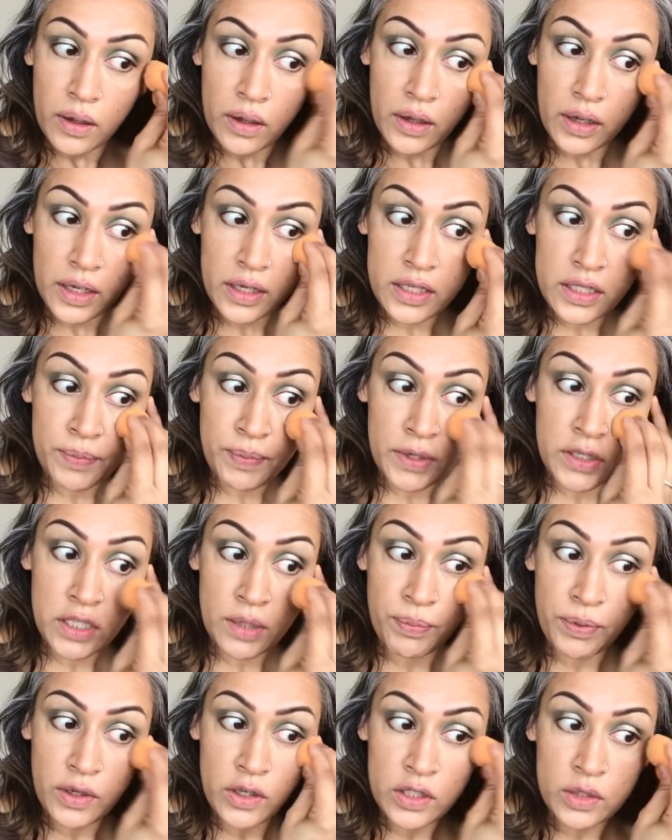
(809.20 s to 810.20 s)
And especially
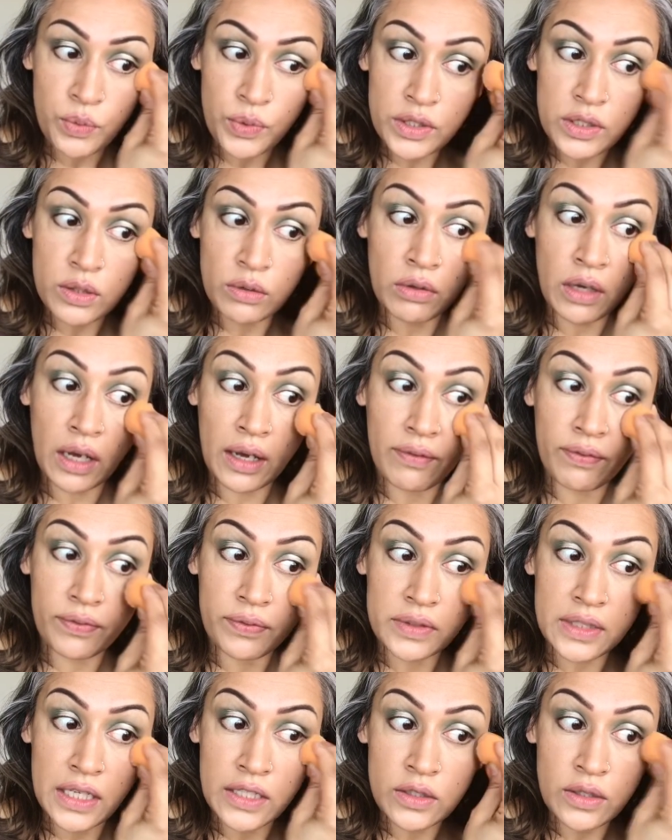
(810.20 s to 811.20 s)
because we do
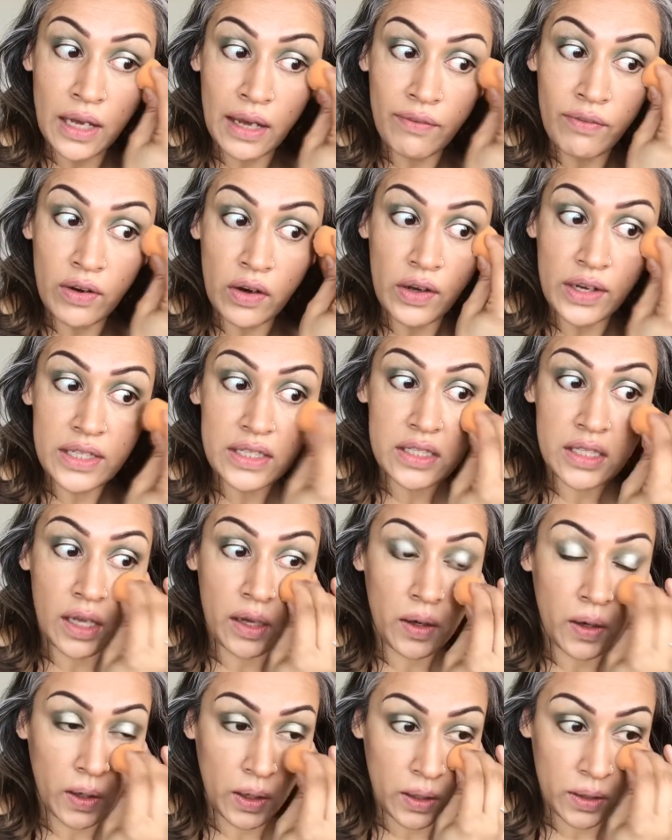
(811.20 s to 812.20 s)
tend to have lines that are
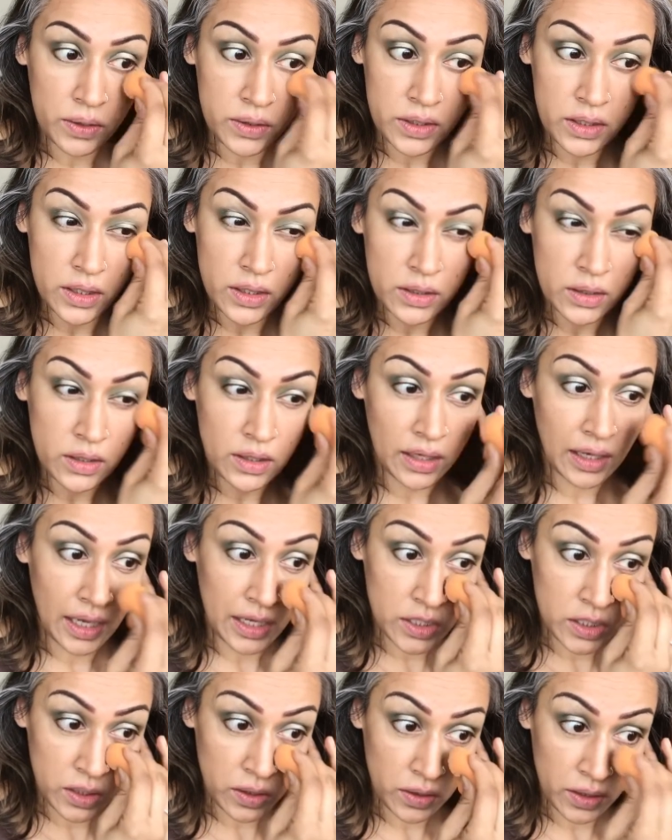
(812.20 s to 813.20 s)
closer to the
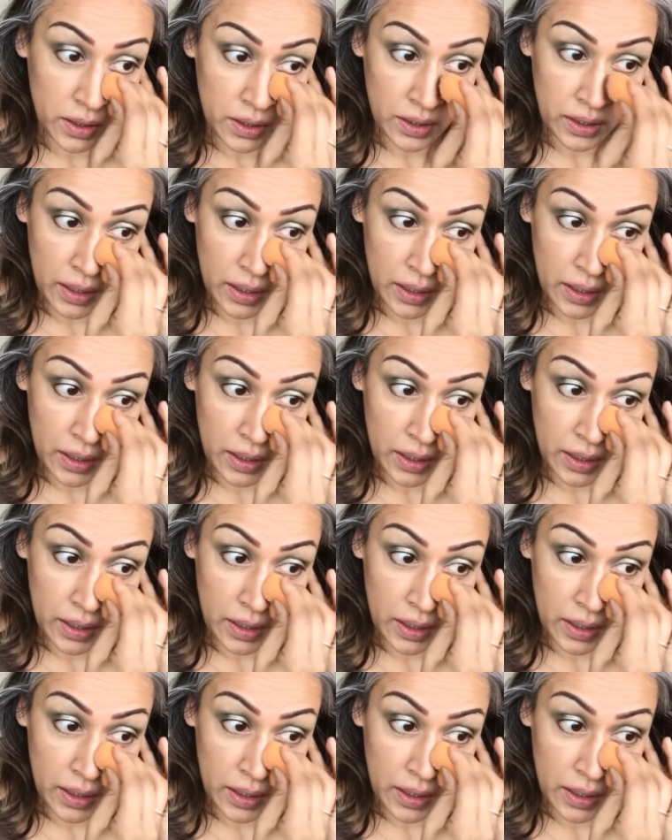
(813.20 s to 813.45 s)
lash line,